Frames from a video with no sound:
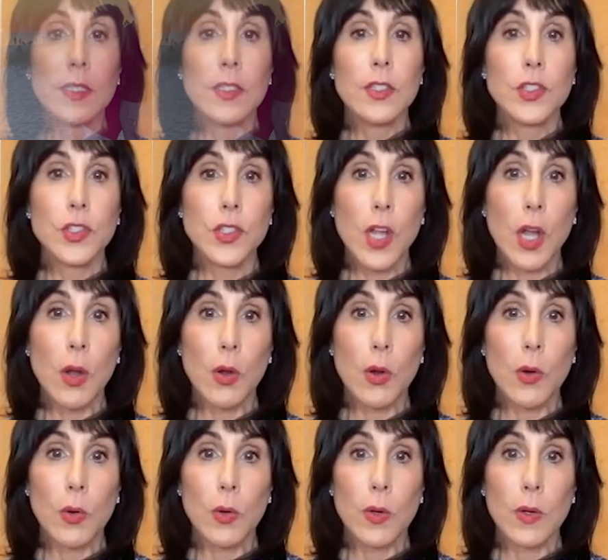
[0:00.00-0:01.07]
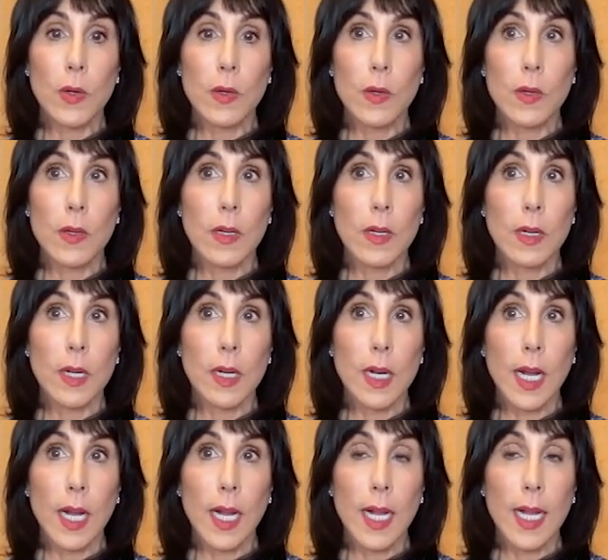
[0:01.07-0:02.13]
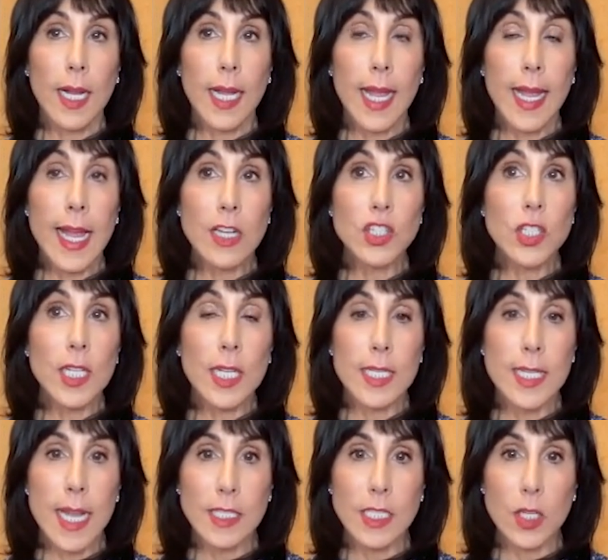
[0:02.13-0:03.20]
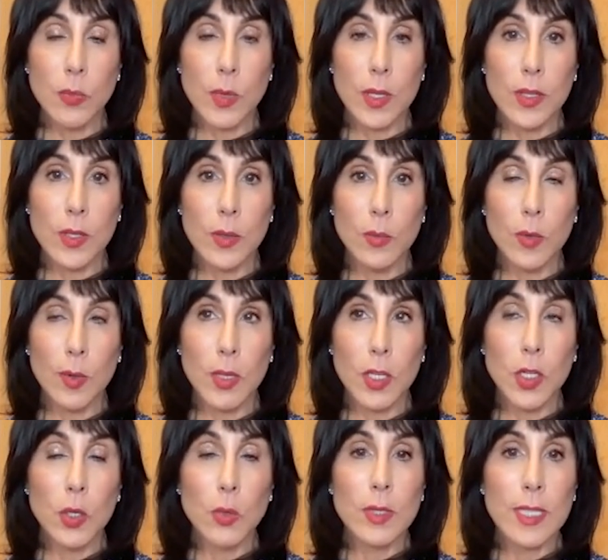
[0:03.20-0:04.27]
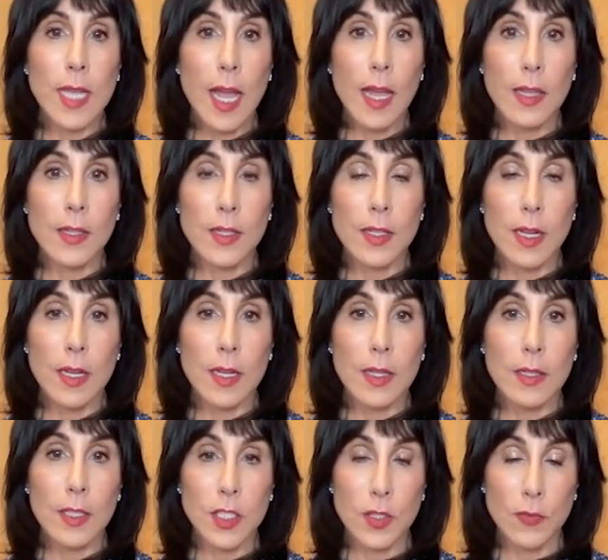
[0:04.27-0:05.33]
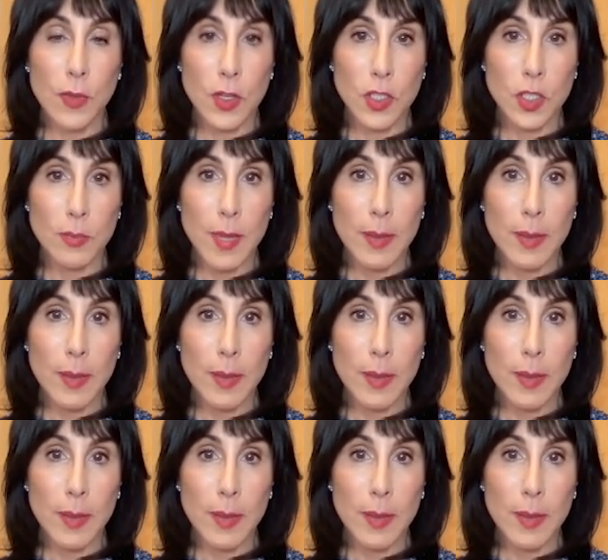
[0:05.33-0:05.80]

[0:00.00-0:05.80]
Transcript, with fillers: So uh, I actually connected with a woman who was on the